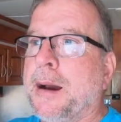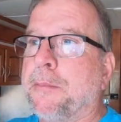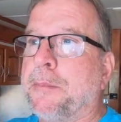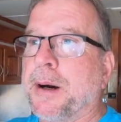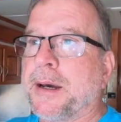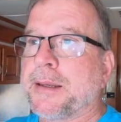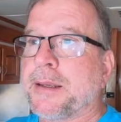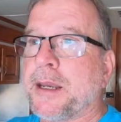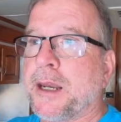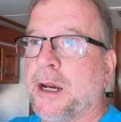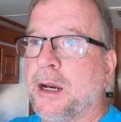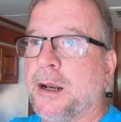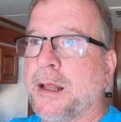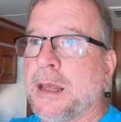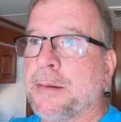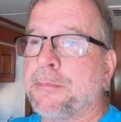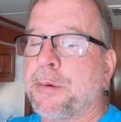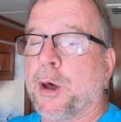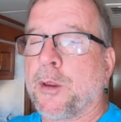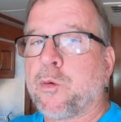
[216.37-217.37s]
But Karen and
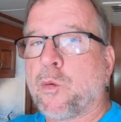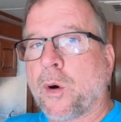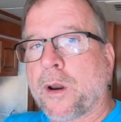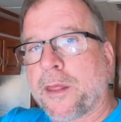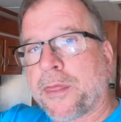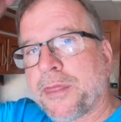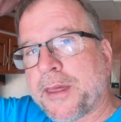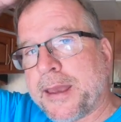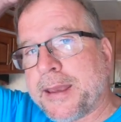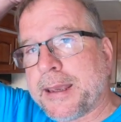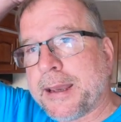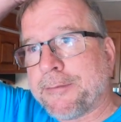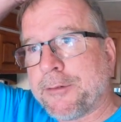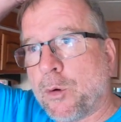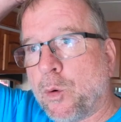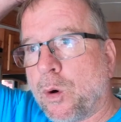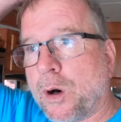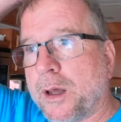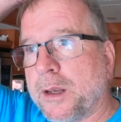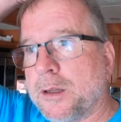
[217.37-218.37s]
I both want to thank
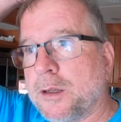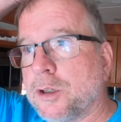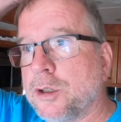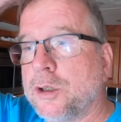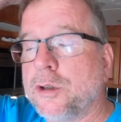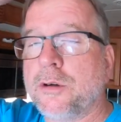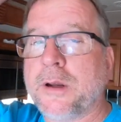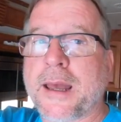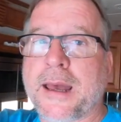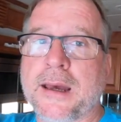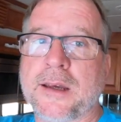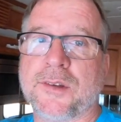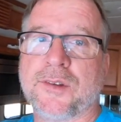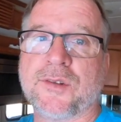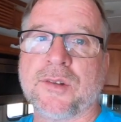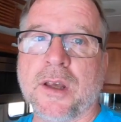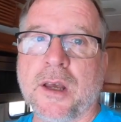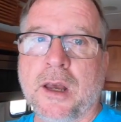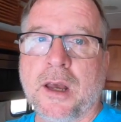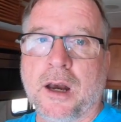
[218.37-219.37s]
everyone who
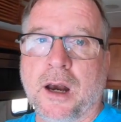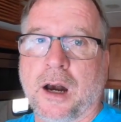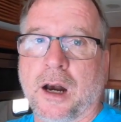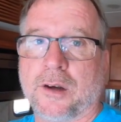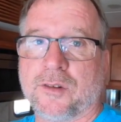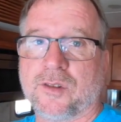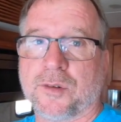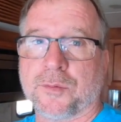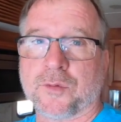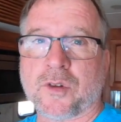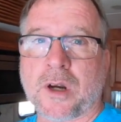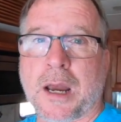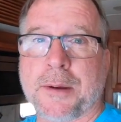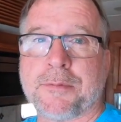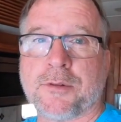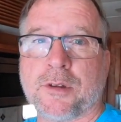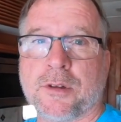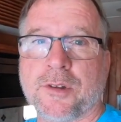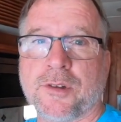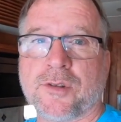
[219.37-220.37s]
has
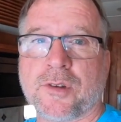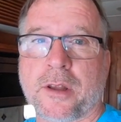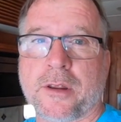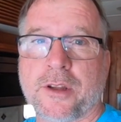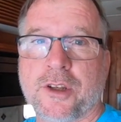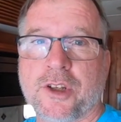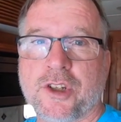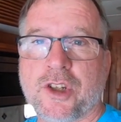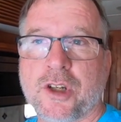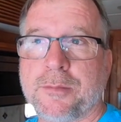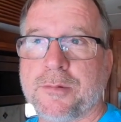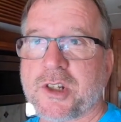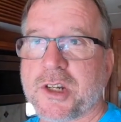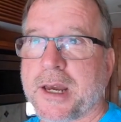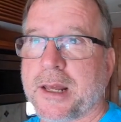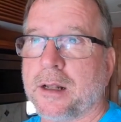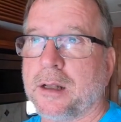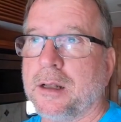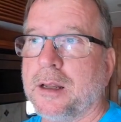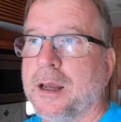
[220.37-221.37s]
subscribed to us on the YouTube
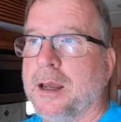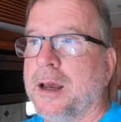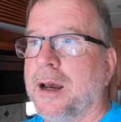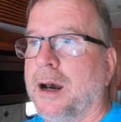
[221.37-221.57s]
channel.